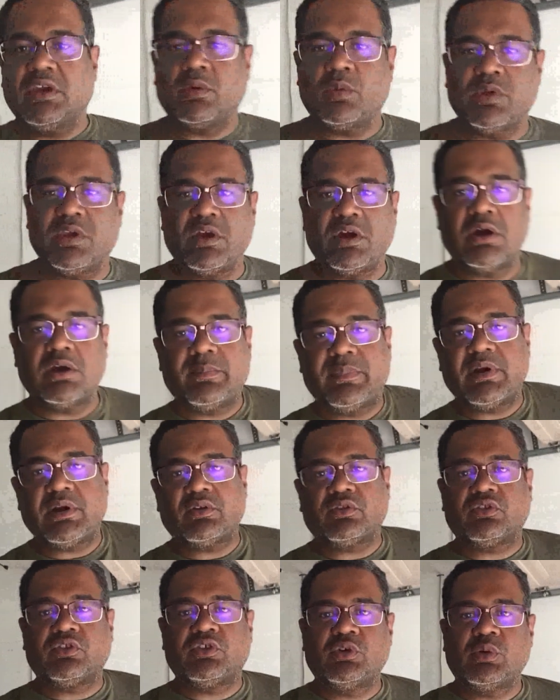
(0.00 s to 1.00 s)
here we are
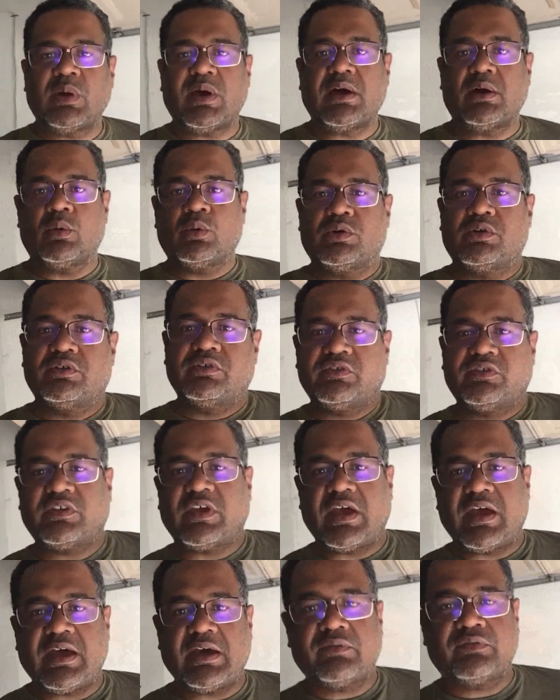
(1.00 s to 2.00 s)
about 2 hours
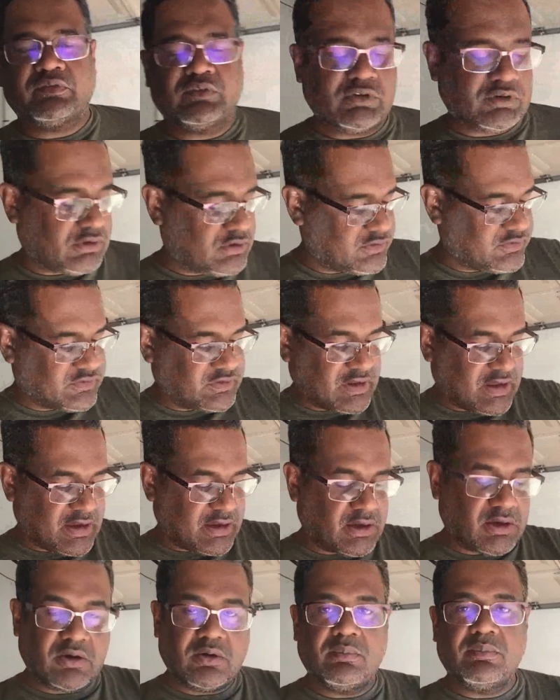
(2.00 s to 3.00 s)
after, it's
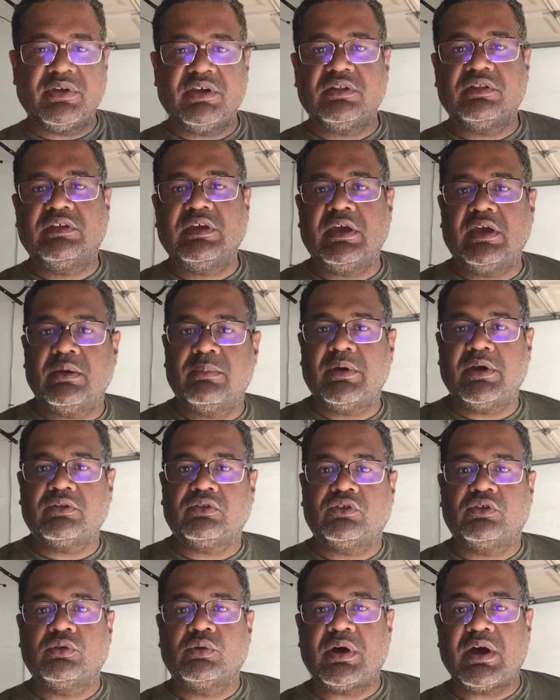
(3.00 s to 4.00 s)
now midday,
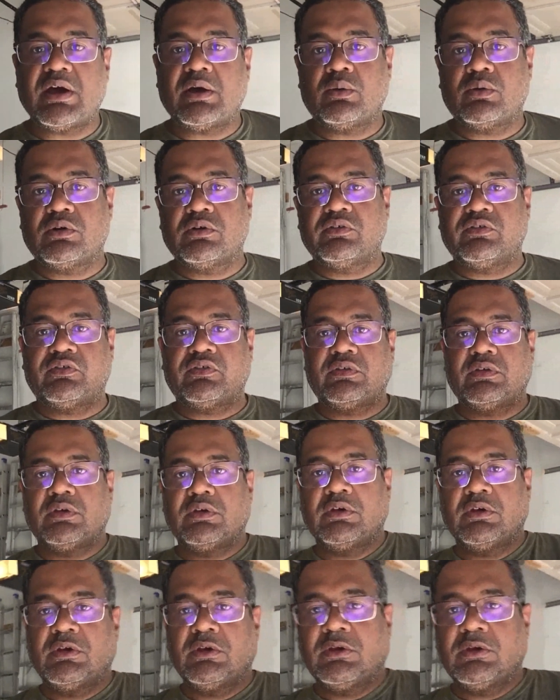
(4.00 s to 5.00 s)
about 2 hours
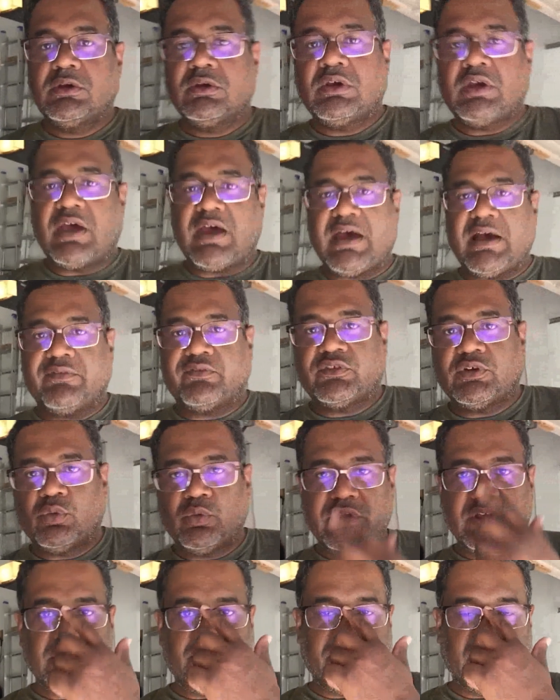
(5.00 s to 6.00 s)
after
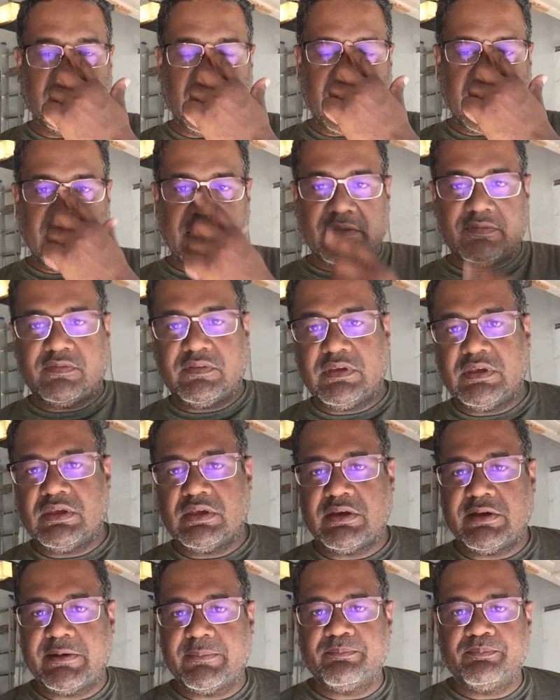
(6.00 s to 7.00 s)
we applied
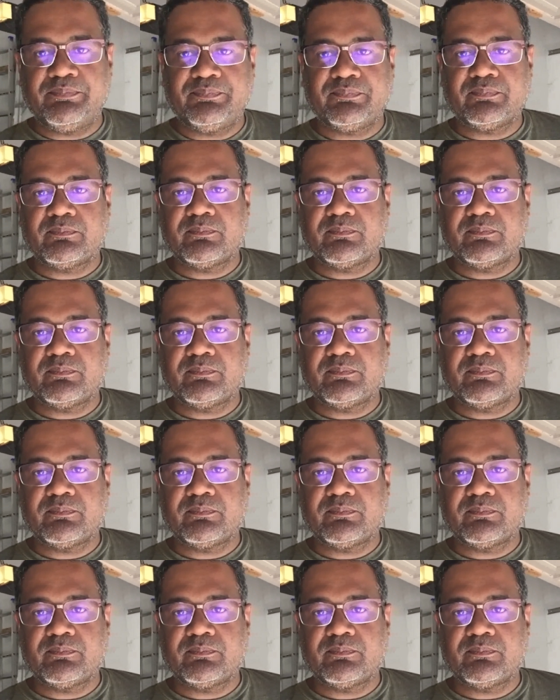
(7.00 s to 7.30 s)
the